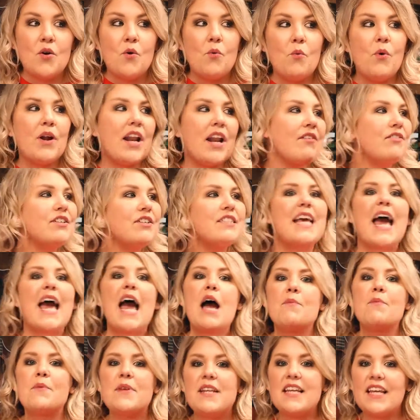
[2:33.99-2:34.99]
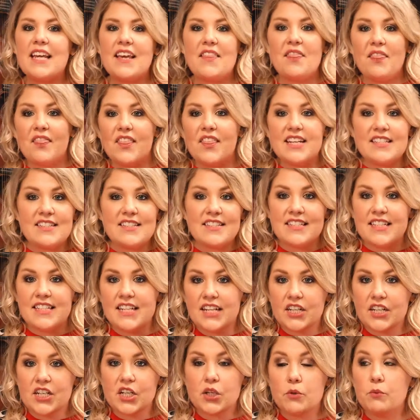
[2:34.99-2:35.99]
Whatever's happening in this
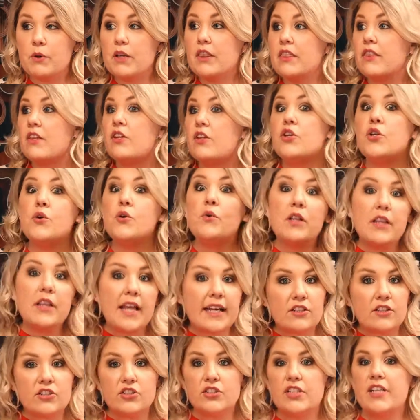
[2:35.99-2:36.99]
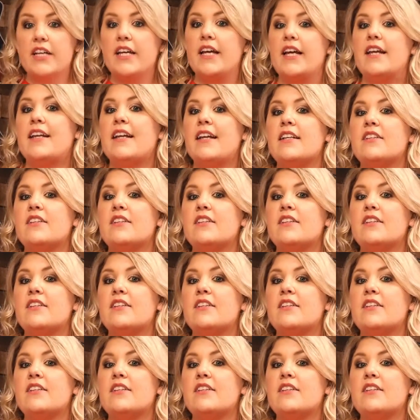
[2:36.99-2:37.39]
year with the new election